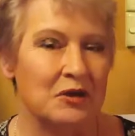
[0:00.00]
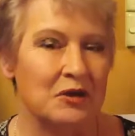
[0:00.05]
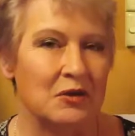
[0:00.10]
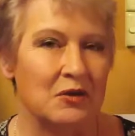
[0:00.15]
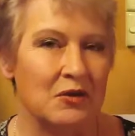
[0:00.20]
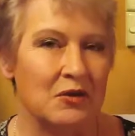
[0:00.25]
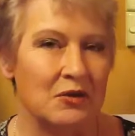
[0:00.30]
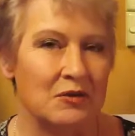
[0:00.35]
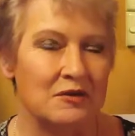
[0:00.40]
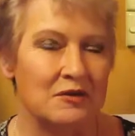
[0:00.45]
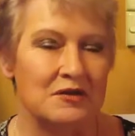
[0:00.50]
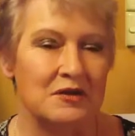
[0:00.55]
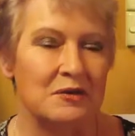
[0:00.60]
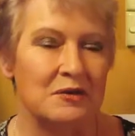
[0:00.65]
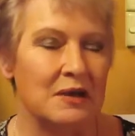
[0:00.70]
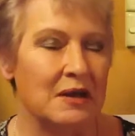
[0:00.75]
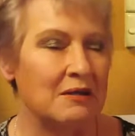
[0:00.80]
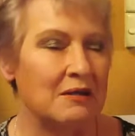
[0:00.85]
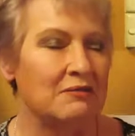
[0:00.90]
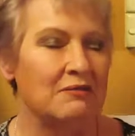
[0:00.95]
because
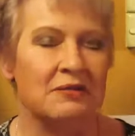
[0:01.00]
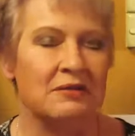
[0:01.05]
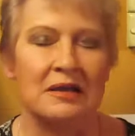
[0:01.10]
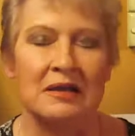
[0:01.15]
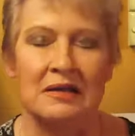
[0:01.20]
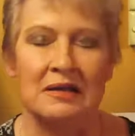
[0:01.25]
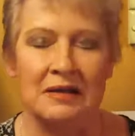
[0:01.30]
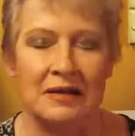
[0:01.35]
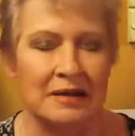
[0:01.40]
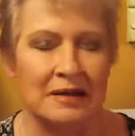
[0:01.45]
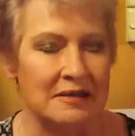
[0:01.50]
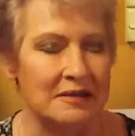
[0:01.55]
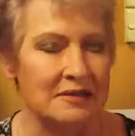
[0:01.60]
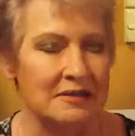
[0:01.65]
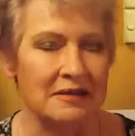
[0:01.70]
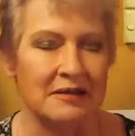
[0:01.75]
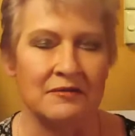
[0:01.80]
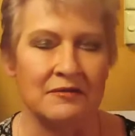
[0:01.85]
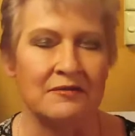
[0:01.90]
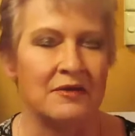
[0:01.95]
you have
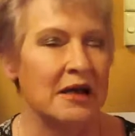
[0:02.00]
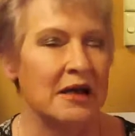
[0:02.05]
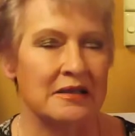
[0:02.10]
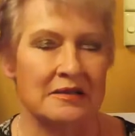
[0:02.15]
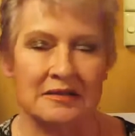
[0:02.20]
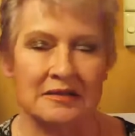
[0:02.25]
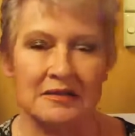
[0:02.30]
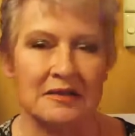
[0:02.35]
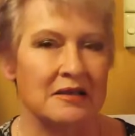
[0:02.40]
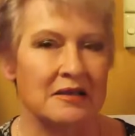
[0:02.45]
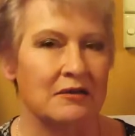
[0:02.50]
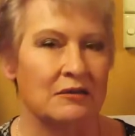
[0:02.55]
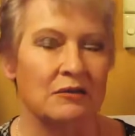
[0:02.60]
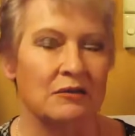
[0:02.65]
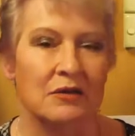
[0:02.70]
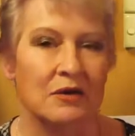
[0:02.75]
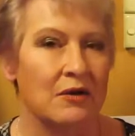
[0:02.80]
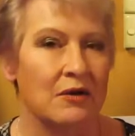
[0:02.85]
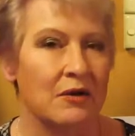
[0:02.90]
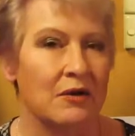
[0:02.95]
released a vast
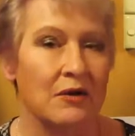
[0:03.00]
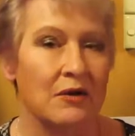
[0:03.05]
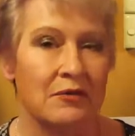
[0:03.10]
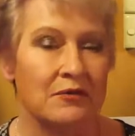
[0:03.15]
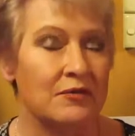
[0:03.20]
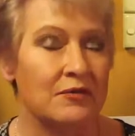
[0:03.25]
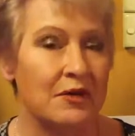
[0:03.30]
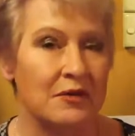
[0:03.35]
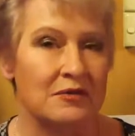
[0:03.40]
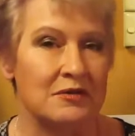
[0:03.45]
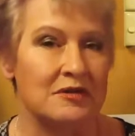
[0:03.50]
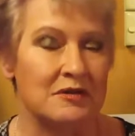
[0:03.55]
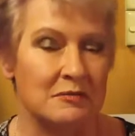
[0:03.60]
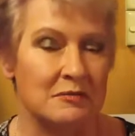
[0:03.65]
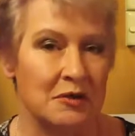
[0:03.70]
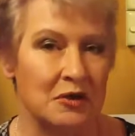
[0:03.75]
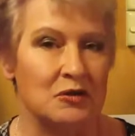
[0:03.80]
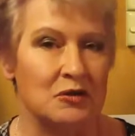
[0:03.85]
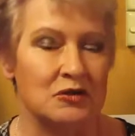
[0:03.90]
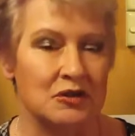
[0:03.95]
deal of those
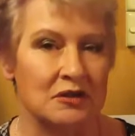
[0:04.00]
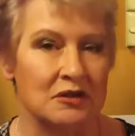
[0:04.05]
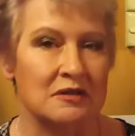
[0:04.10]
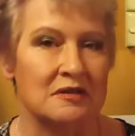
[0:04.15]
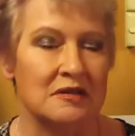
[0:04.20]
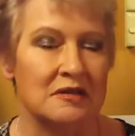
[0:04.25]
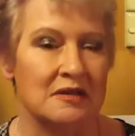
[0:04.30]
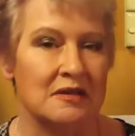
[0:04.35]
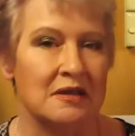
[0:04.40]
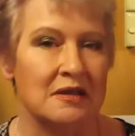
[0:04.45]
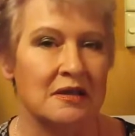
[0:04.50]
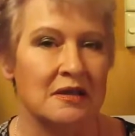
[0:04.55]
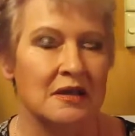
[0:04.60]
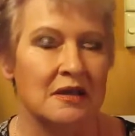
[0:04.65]
emotions.